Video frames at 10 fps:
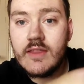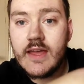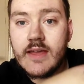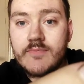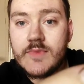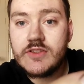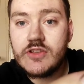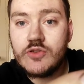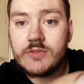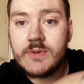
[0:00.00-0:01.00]
There. So the
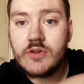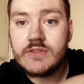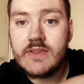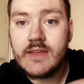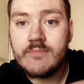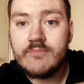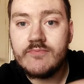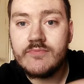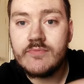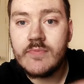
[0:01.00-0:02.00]
Torx bit goes in there, and
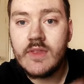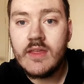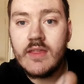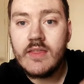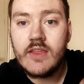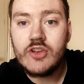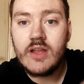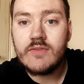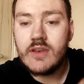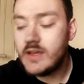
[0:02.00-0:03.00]
then you'll
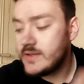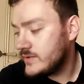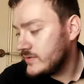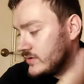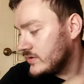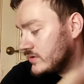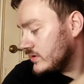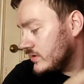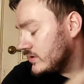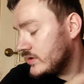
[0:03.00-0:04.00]
have the nut.
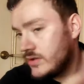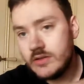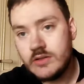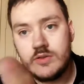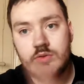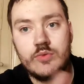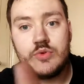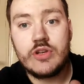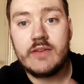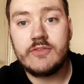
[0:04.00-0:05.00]

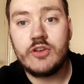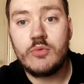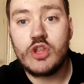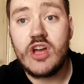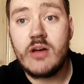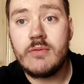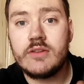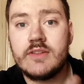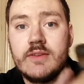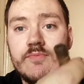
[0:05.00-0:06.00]
Should left on the car, but
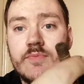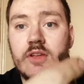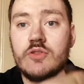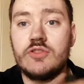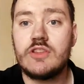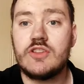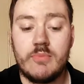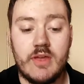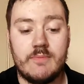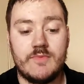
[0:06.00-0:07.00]
looks it. That goes on the top
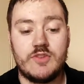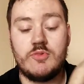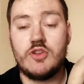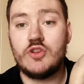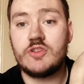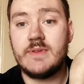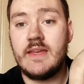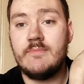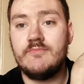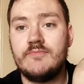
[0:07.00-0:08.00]
there. So you put your Torx bit
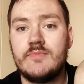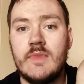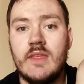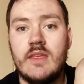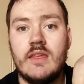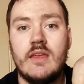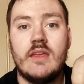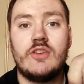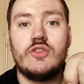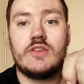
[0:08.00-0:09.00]
in,
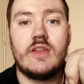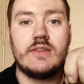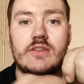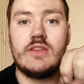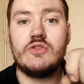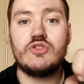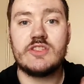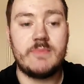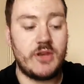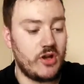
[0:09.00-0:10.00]
you use your nut, and then you just
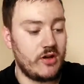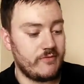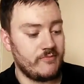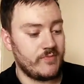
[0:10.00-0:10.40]
spin it off.